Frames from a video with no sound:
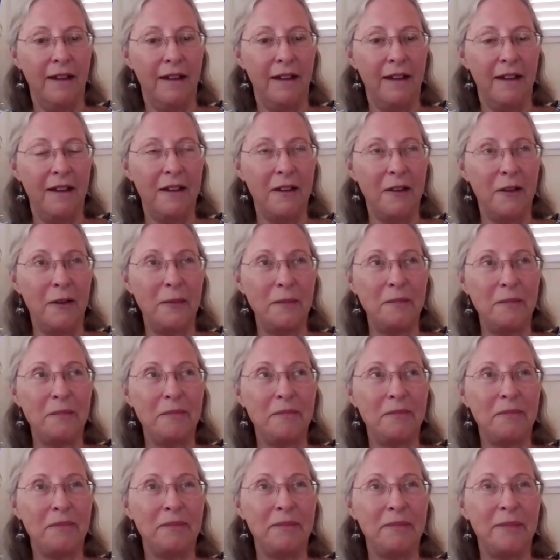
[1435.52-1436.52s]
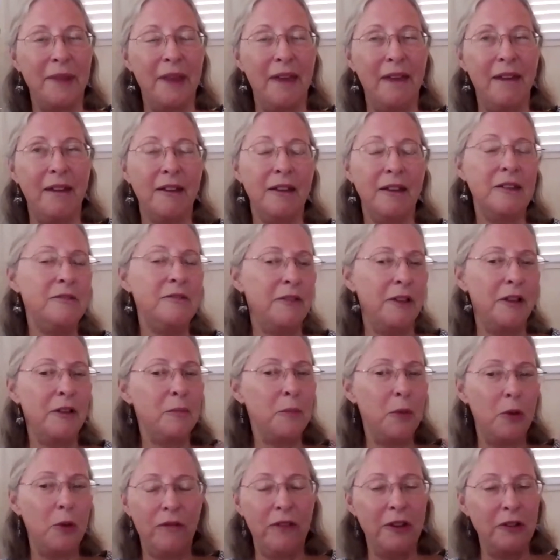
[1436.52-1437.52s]
And I
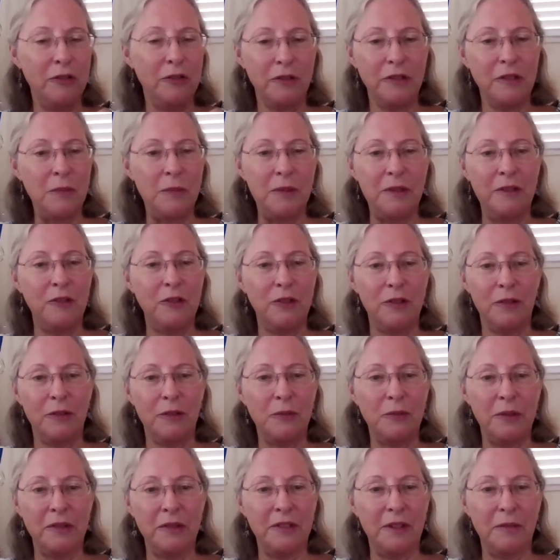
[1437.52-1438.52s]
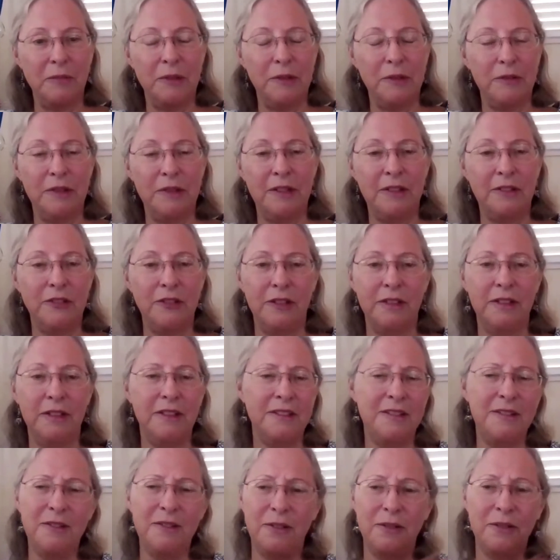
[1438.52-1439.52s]
developed motivational speeches while substitute teaching
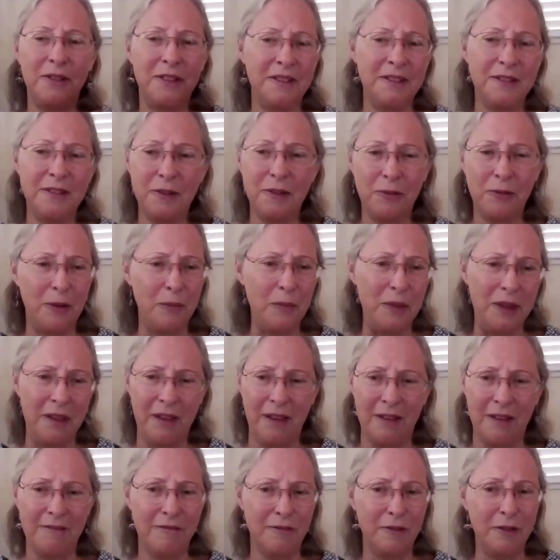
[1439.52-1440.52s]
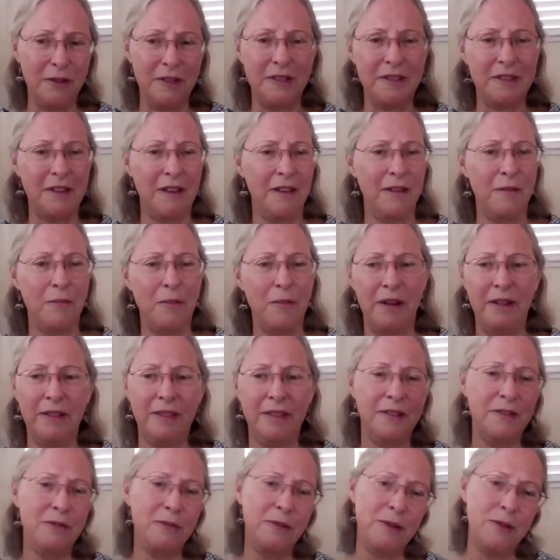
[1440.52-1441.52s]
because, kids don't want to behave for a sub, right?
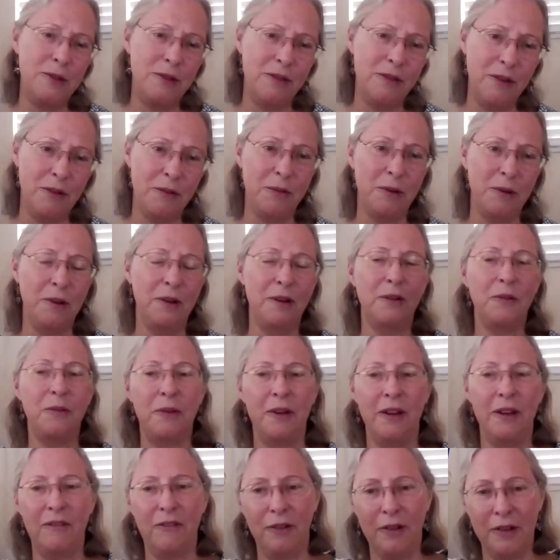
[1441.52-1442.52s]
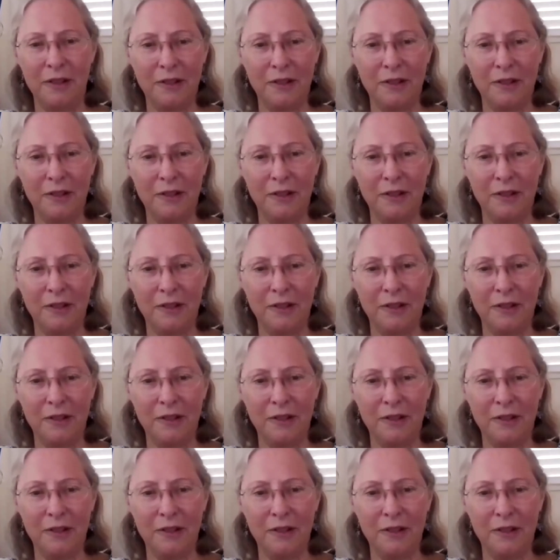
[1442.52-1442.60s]
They don't want to do their work, whatever.